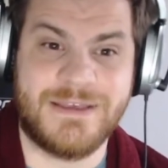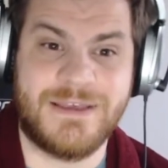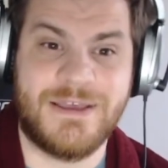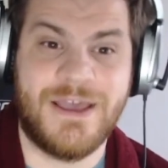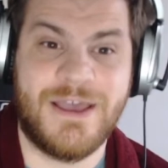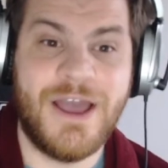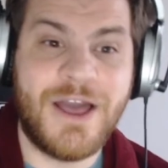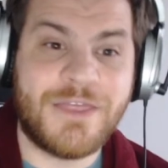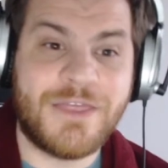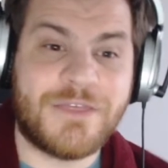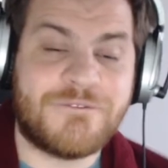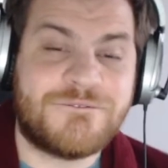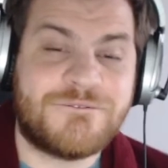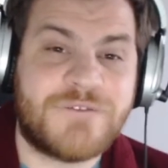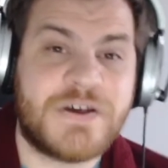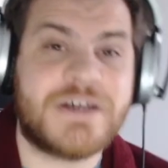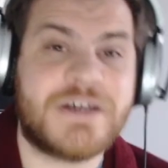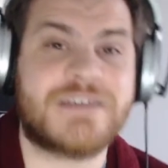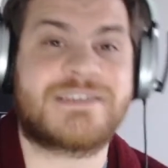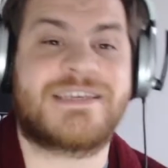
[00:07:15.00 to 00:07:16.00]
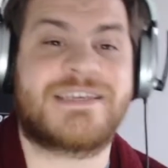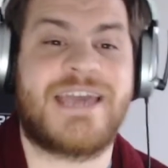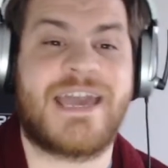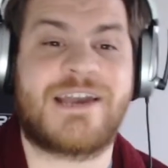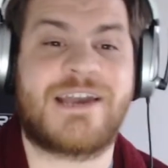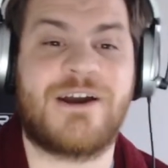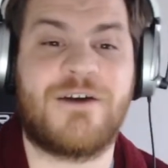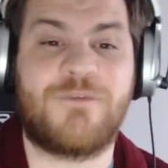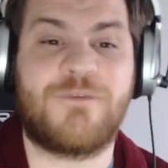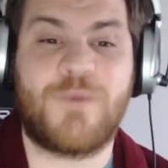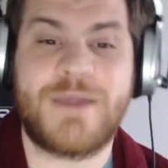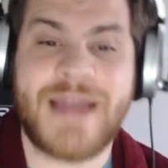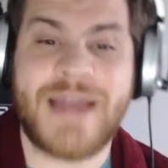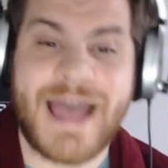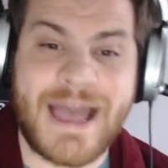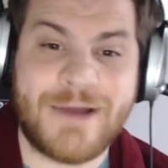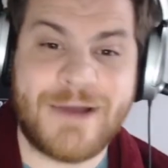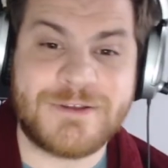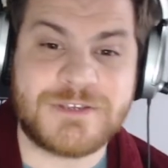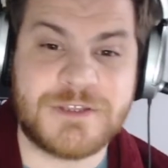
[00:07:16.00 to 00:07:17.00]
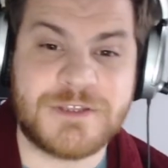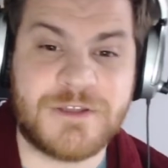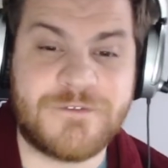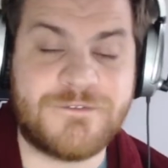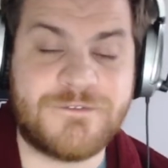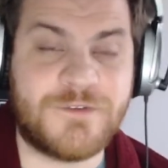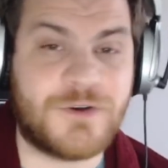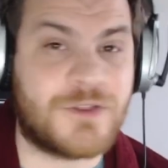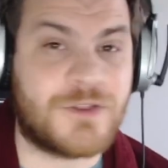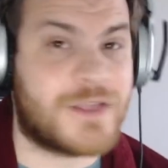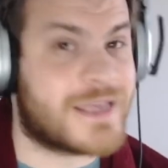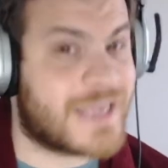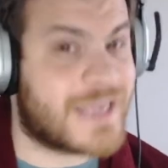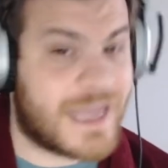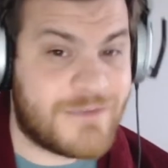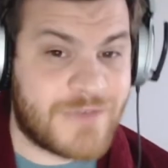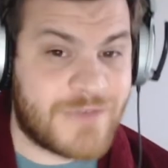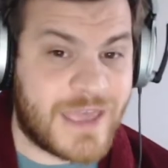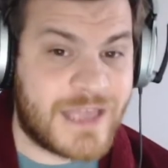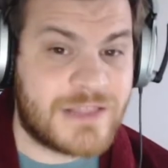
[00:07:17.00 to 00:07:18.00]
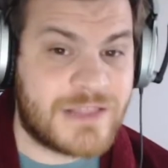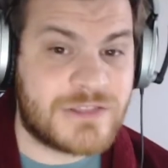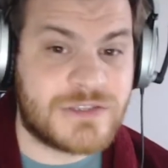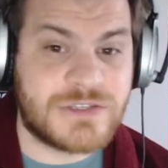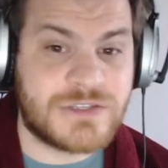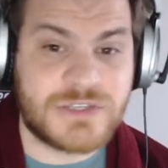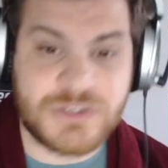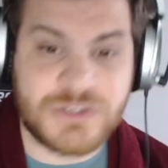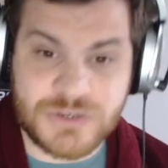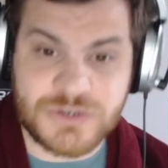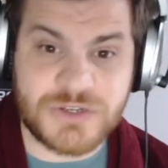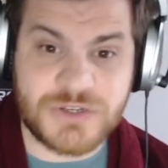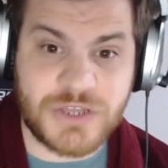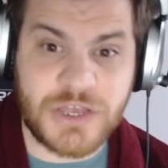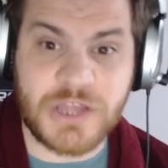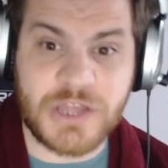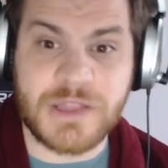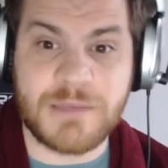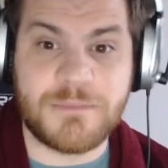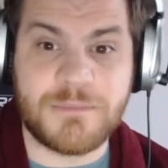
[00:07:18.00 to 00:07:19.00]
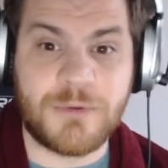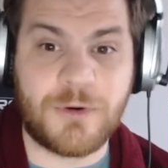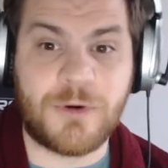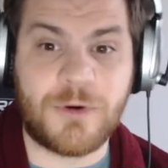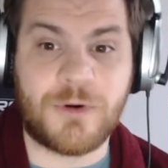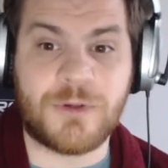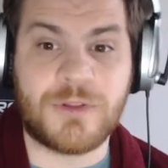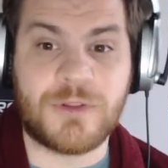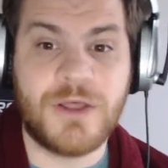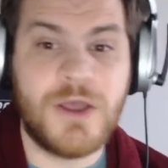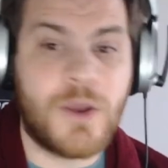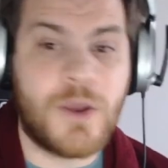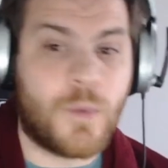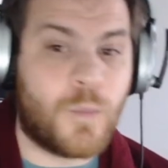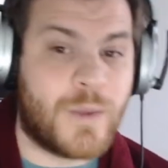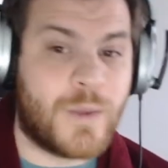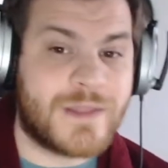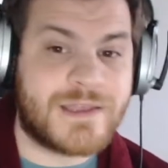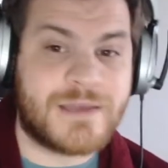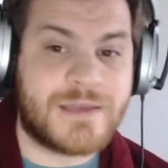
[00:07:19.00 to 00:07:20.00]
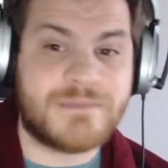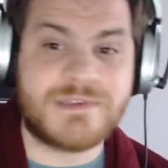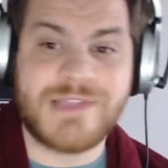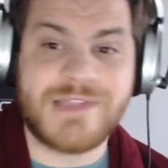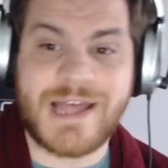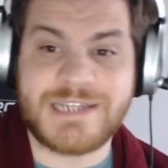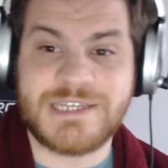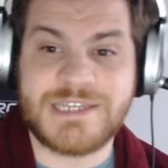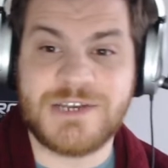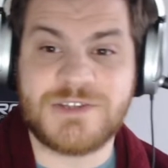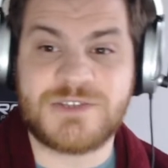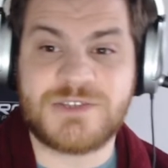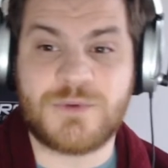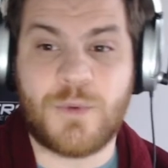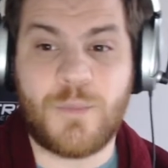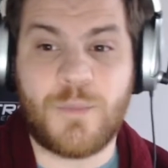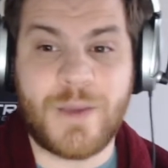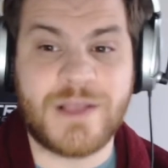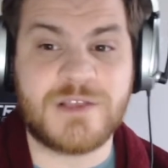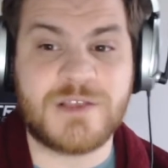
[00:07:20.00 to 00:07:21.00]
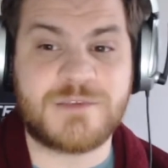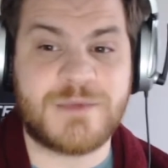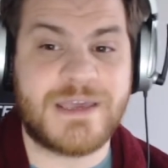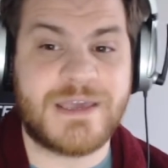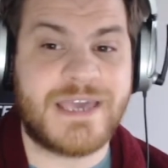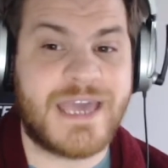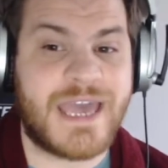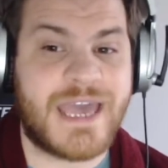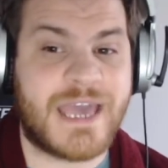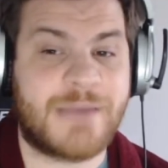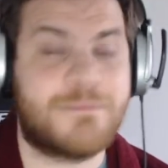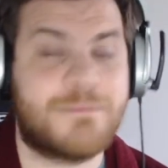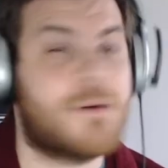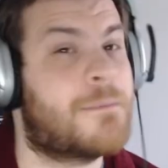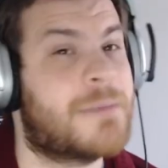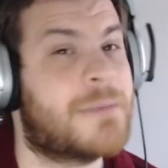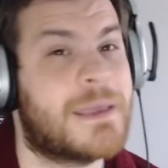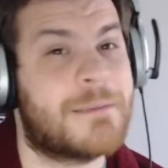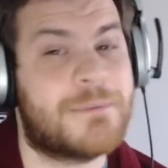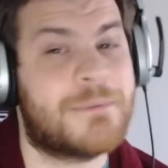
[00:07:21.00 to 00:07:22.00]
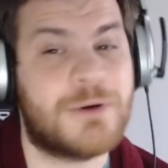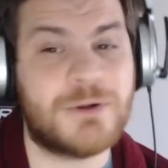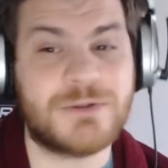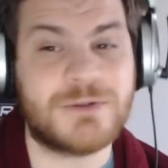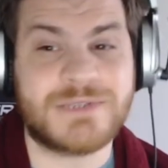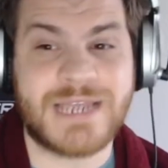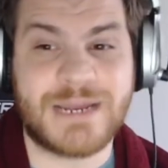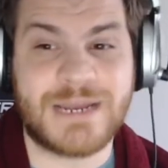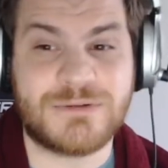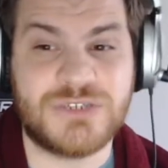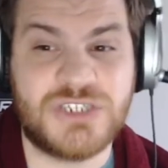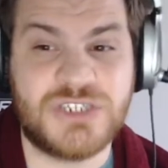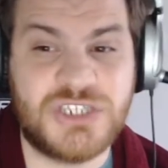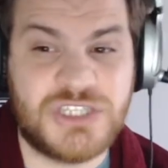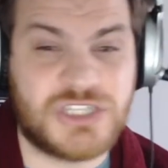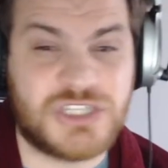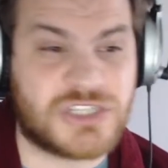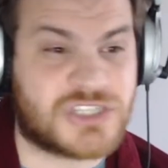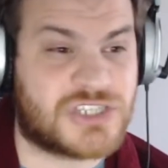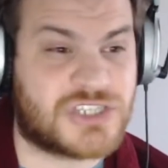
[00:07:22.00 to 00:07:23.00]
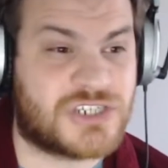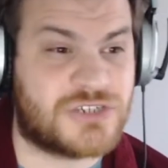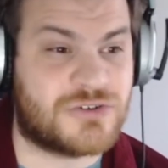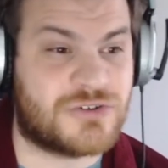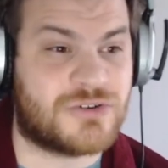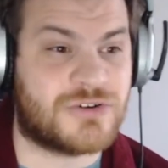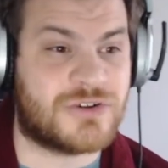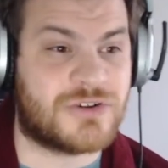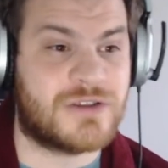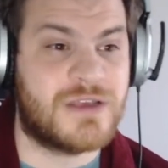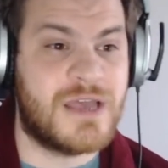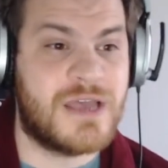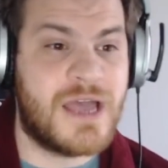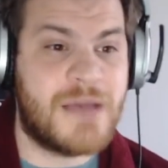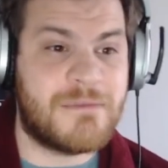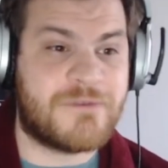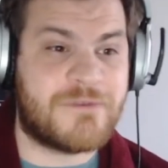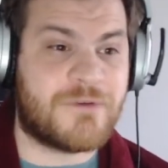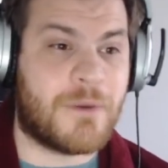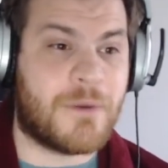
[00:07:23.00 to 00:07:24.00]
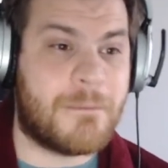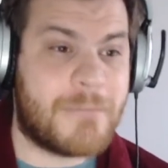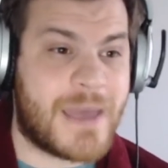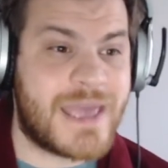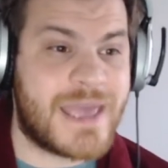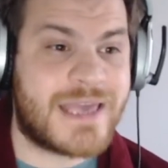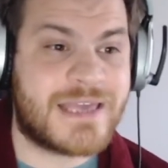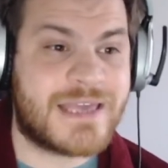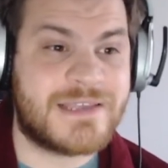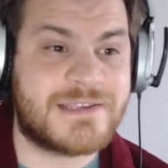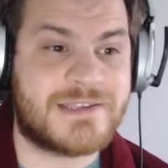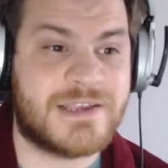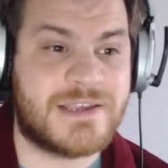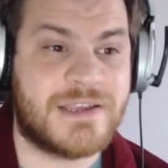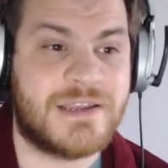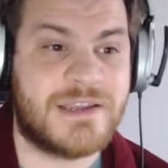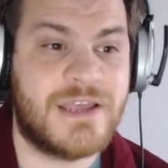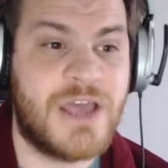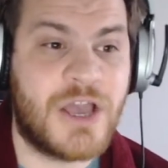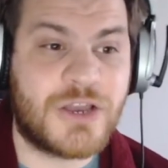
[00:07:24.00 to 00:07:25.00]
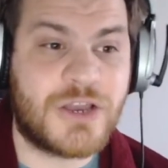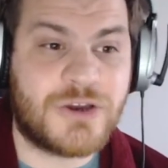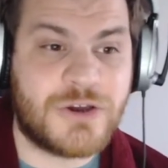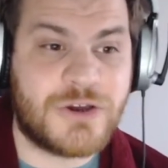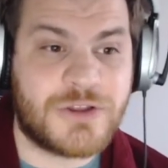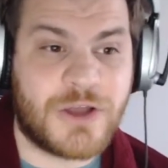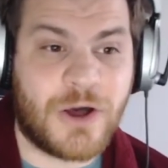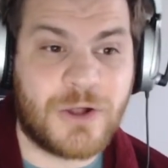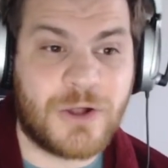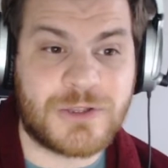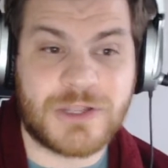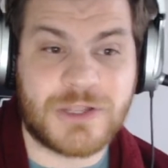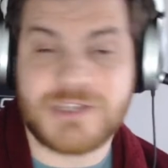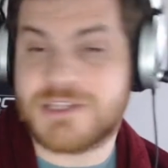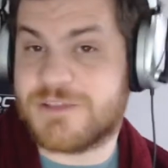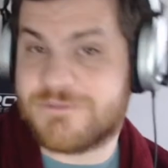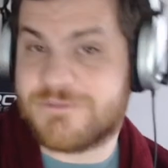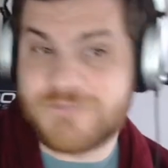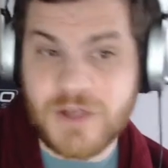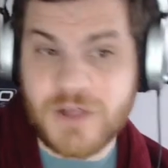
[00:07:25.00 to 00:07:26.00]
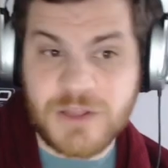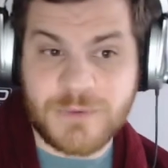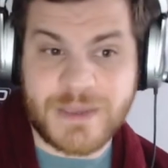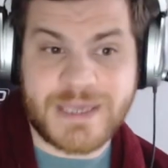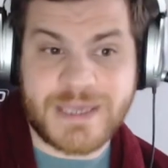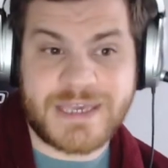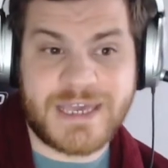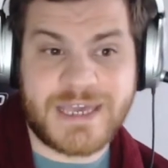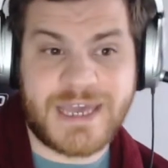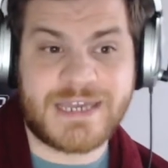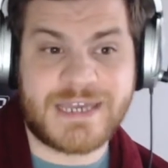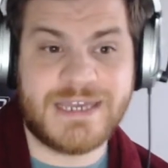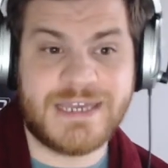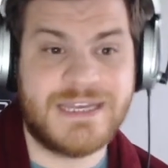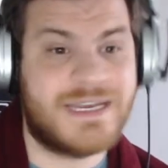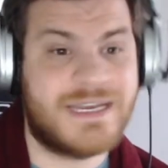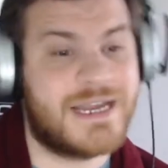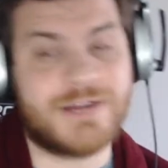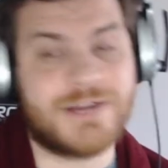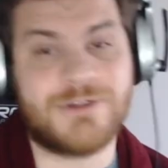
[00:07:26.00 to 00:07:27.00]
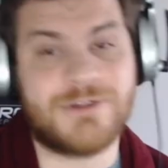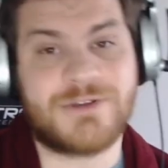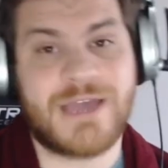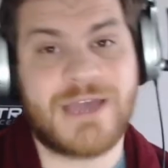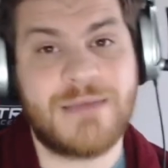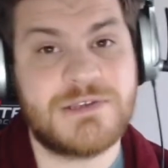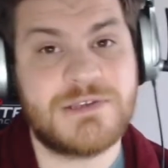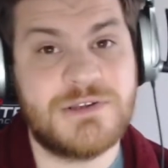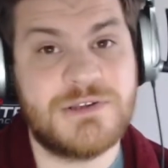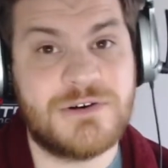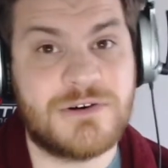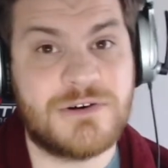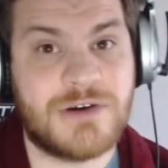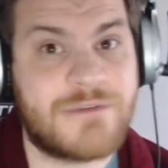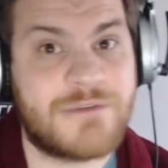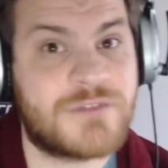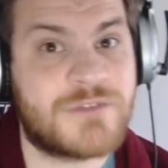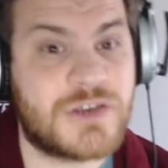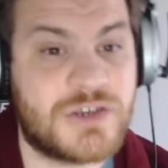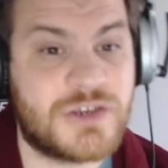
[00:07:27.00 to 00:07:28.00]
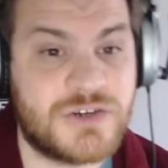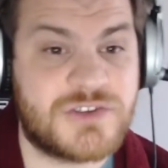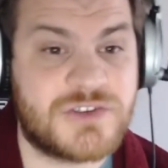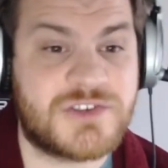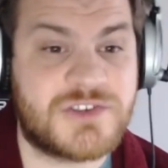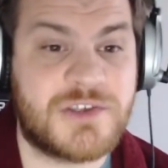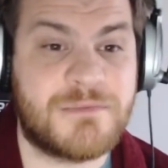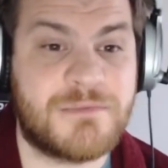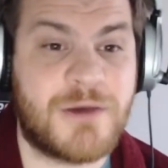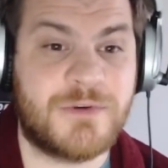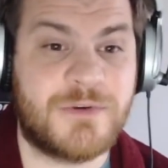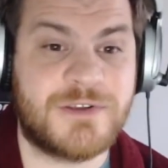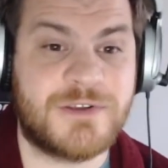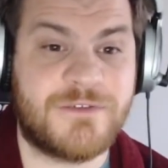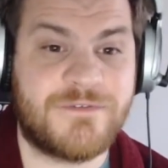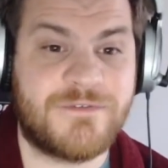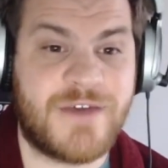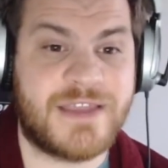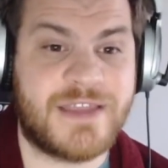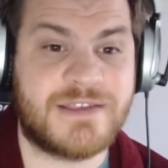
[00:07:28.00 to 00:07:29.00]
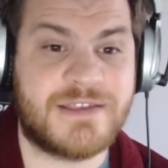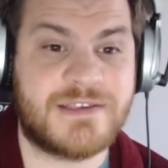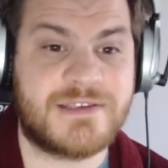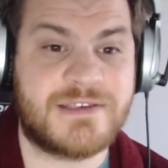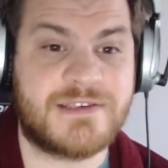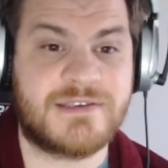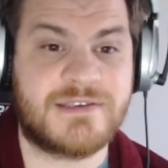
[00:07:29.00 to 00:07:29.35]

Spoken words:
The first kickoff went out on the full and gave England good early ball. Williams latching onto a Wellesby kick but being pulled down just short before Makinson couldn't hold on to the following kick. It all came to naught after good Samoan defence.